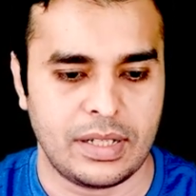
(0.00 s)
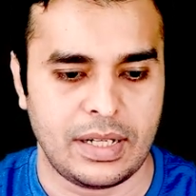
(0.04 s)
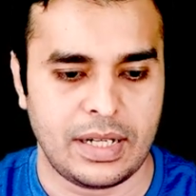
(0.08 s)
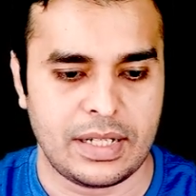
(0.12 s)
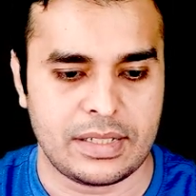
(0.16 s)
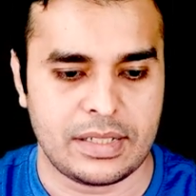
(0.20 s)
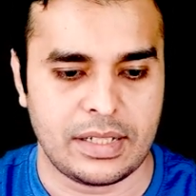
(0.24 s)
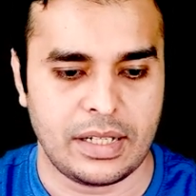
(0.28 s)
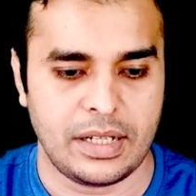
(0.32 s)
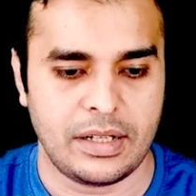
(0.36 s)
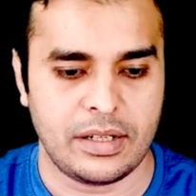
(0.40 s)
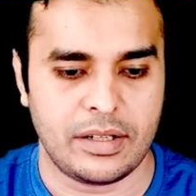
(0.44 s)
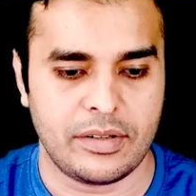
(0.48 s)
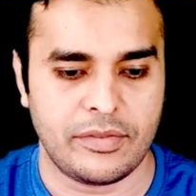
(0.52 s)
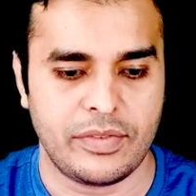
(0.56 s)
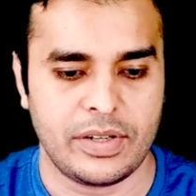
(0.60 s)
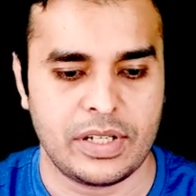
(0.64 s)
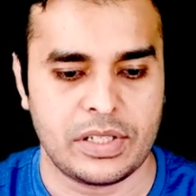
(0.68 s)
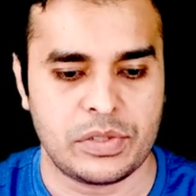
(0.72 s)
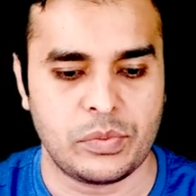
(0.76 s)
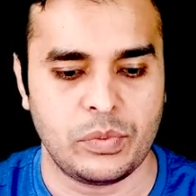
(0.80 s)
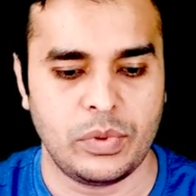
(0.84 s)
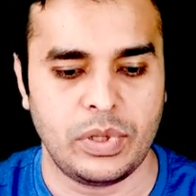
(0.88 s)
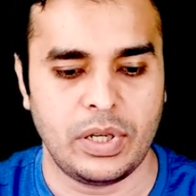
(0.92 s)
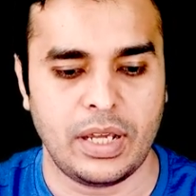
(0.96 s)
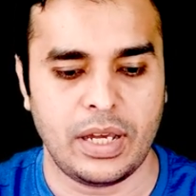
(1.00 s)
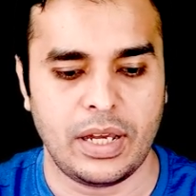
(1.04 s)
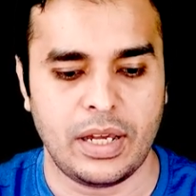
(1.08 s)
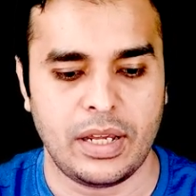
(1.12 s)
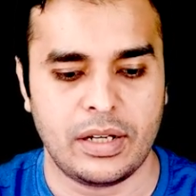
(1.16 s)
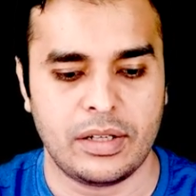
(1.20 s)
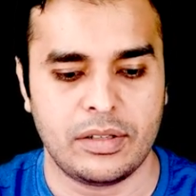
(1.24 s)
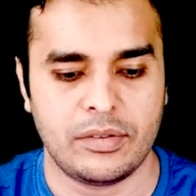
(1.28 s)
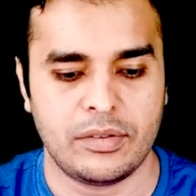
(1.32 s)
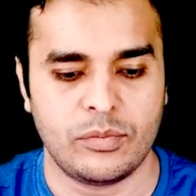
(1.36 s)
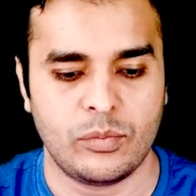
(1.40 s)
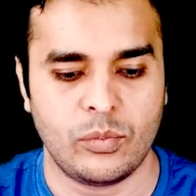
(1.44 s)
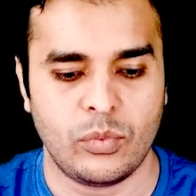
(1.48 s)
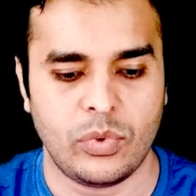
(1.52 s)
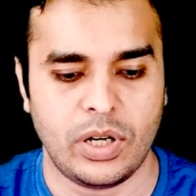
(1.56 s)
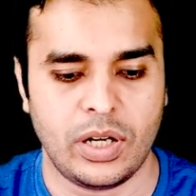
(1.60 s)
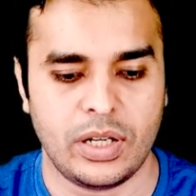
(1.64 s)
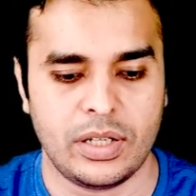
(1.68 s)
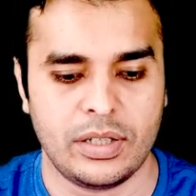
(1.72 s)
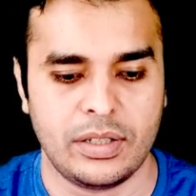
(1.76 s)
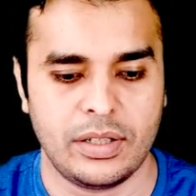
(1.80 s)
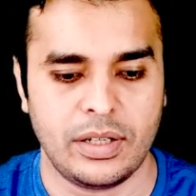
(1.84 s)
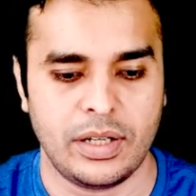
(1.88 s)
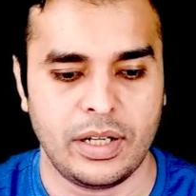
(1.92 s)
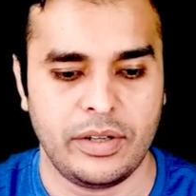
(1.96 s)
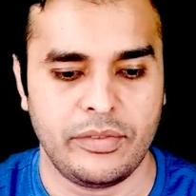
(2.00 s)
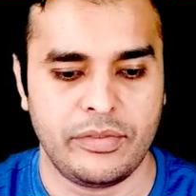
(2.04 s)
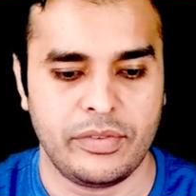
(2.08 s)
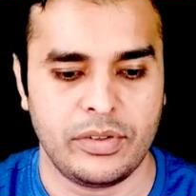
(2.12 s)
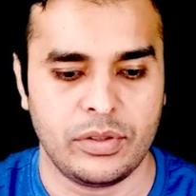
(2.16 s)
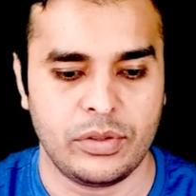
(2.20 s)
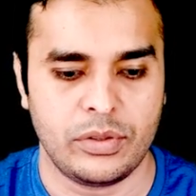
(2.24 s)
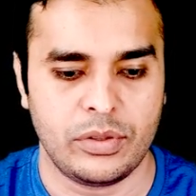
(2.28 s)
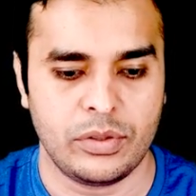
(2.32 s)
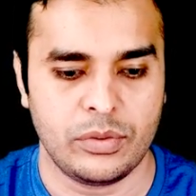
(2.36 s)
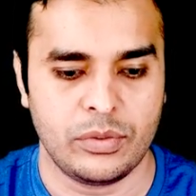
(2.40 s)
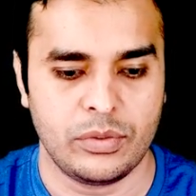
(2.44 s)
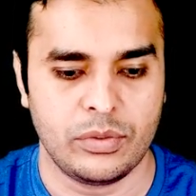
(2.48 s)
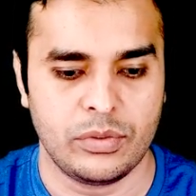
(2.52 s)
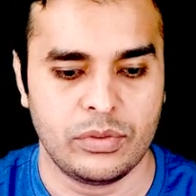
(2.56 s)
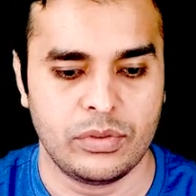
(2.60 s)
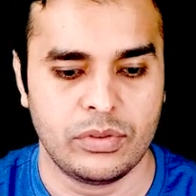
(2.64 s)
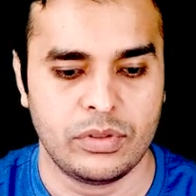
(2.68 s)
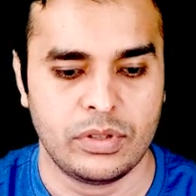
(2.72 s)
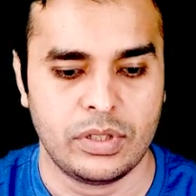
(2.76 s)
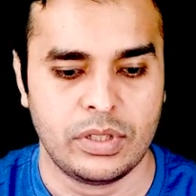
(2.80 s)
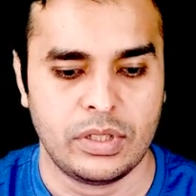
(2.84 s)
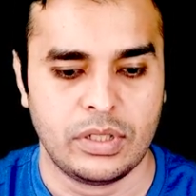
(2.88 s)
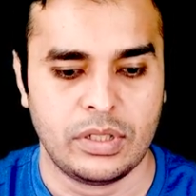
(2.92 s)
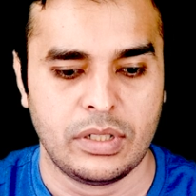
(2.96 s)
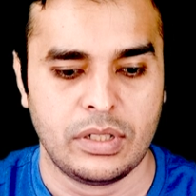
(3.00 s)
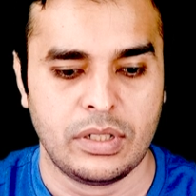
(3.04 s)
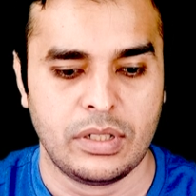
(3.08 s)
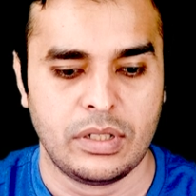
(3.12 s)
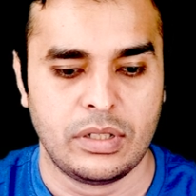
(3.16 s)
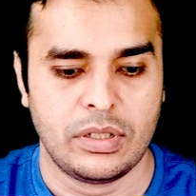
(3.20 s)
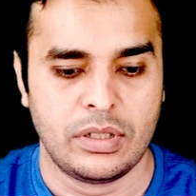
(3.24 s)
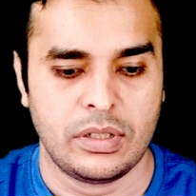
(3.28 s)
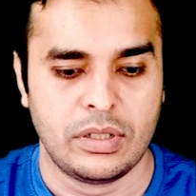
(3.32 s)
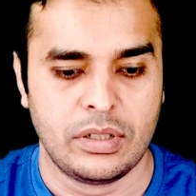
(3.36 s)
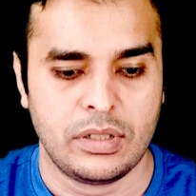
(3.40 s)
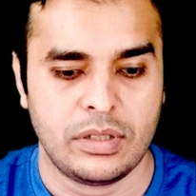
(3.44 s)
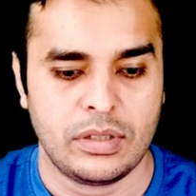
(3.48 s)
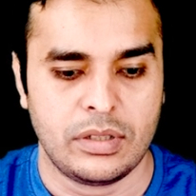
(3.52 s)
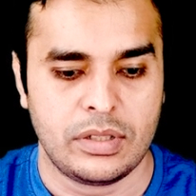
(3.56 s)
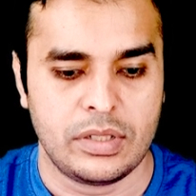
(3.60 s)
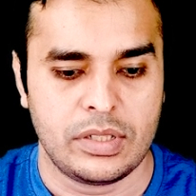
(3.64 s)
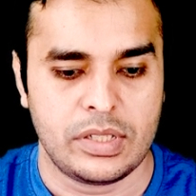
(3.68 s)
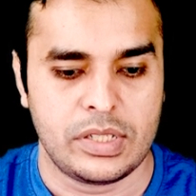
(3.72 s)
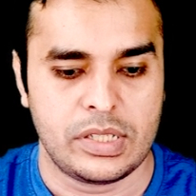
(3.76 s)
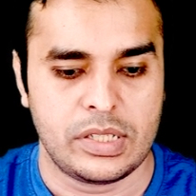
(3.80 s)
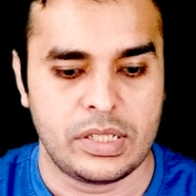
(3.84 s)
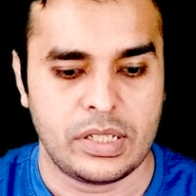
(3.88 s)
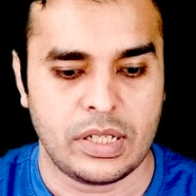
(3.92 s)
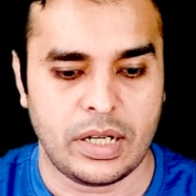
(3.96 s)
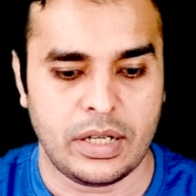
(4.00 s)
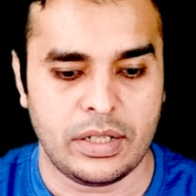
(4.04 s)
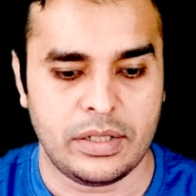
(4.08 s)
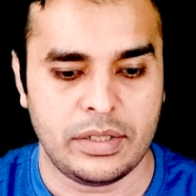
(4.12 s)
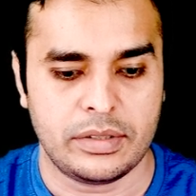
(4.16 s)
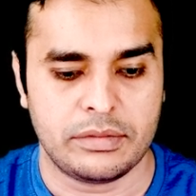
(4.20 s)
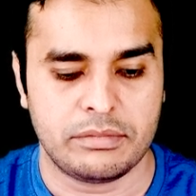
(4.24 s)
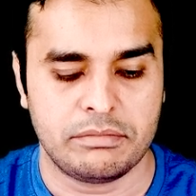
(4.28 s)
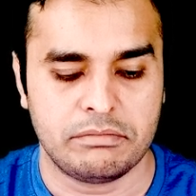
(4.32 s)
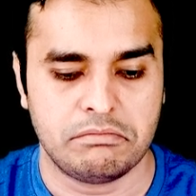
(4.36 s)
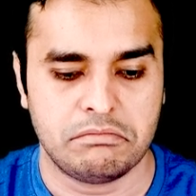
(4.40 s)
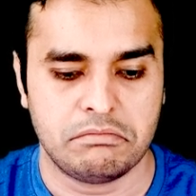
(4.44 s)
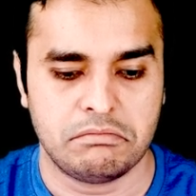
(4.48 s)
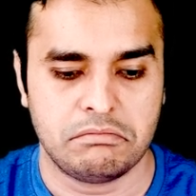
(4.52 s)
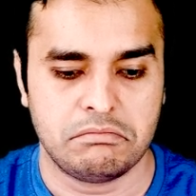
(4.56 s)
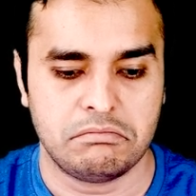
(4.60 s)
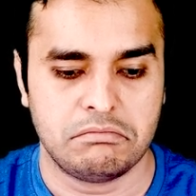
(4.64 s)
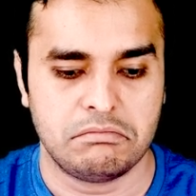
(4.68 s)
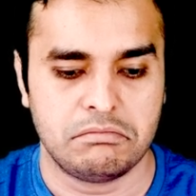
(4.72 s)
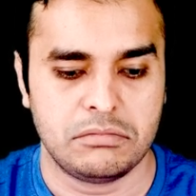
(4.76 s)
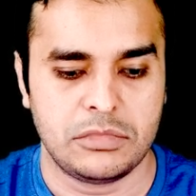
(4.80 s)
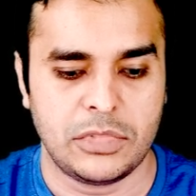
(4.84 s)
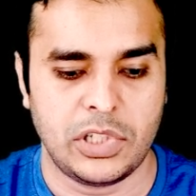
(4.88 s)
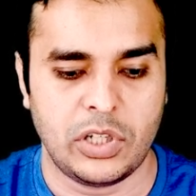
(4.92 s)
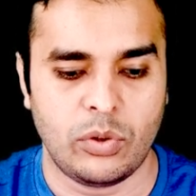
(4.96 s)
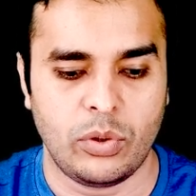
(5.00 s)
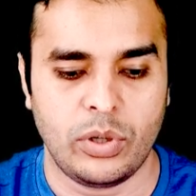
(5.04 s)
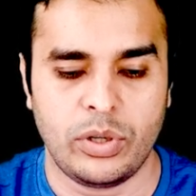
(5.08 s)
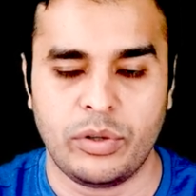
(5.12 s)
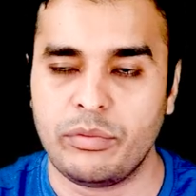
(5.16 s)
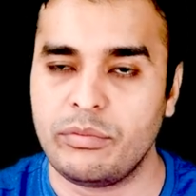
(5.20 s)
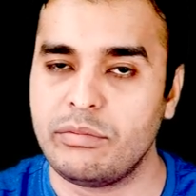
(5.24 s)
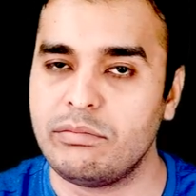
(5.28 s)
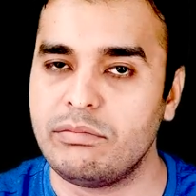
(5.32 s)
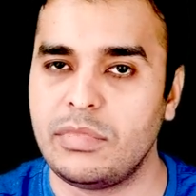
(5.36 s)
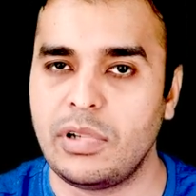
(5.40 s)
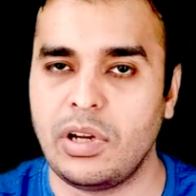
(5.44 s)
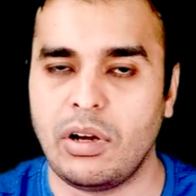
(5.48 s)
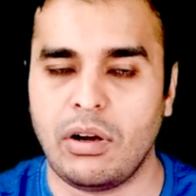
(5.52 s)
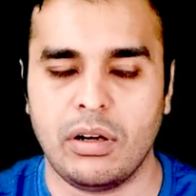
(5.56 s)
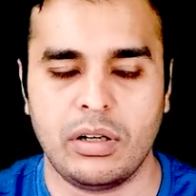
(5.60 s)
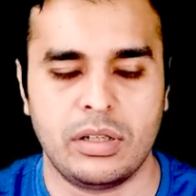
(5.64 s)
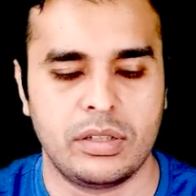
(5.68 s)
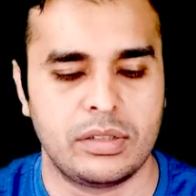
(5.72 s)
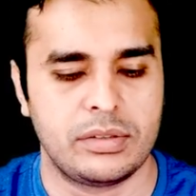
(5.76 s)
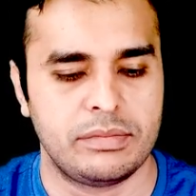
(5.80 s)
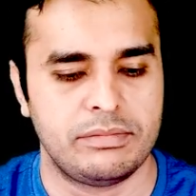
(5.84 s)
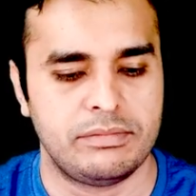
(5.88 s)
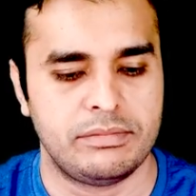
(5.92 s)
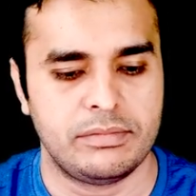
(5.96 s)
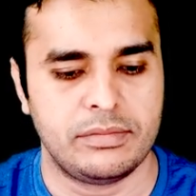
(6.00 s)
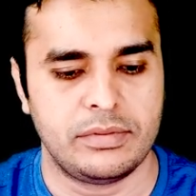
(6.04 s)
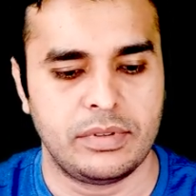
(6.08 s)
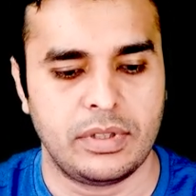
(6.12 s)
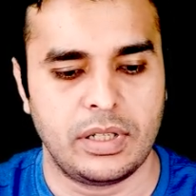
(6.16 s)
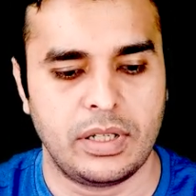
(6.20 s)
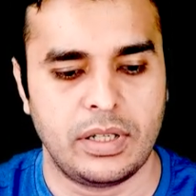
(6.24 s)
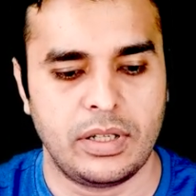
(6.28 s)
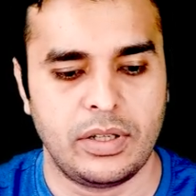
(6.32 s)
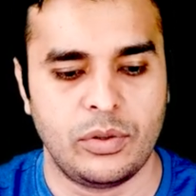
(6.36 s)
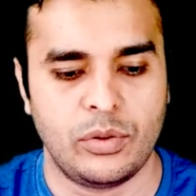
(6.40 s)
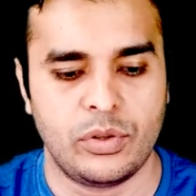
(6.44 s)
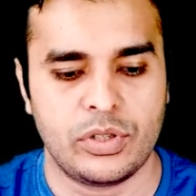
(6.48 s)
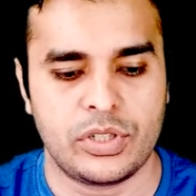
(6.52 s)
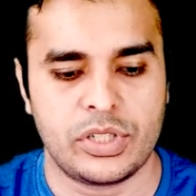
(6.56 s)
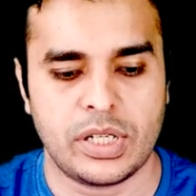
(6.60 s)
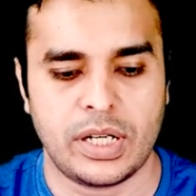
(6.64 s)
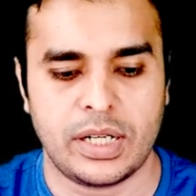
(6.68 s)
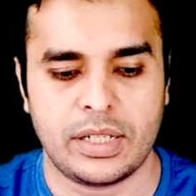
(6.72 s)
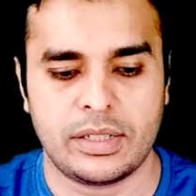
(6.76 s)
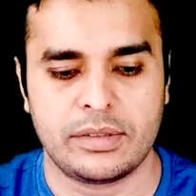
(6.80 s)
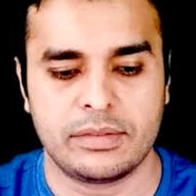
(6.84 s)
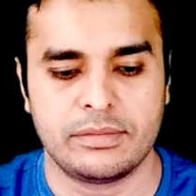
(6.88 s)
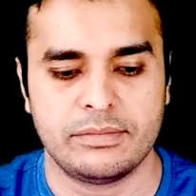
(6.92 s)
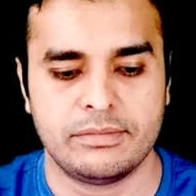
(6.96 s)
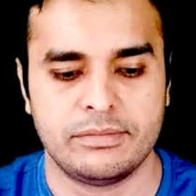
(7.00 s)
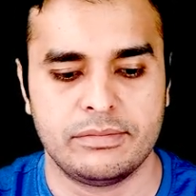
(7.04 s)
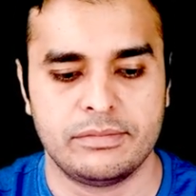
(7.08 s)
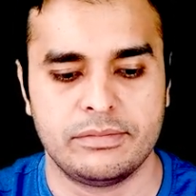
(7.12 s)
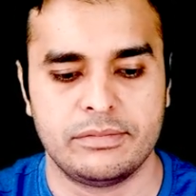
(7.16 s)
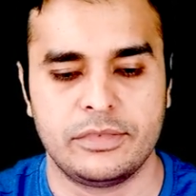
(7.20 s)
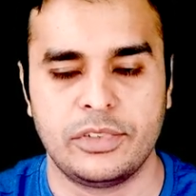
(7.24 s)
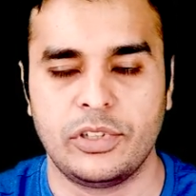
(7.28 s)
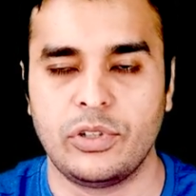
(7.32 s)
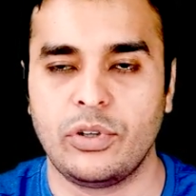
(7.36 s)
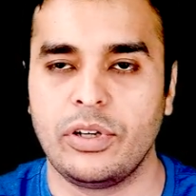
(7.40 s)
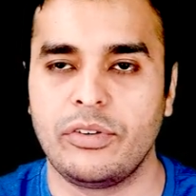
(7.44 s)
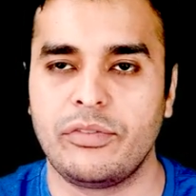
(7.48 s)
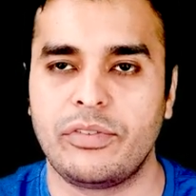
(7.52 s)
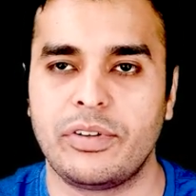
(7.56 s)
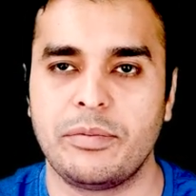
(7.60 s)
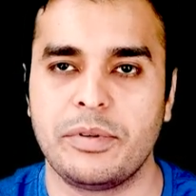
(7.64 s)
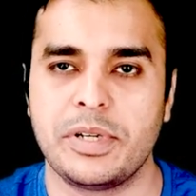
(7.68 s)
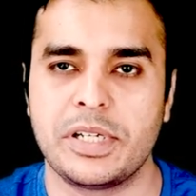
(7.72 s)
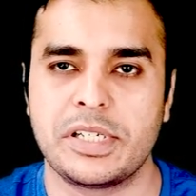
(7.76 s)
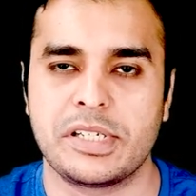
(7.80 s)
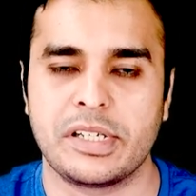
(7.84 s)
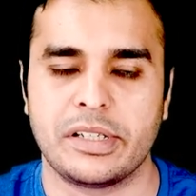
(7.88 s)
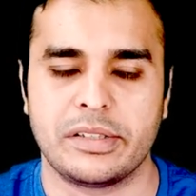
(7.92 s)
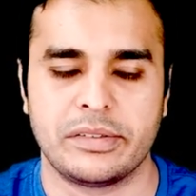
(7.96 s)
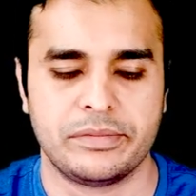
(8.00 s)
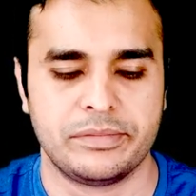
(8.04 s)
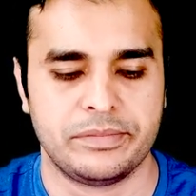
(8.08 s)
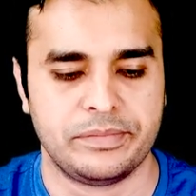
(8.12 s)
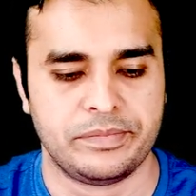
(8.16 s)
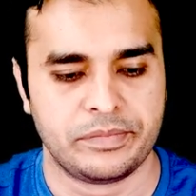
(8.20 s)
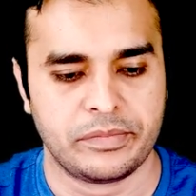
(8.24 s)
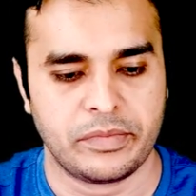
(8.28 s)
Let's say interface VLAN 1, if you do shut, no log, no shut, no information.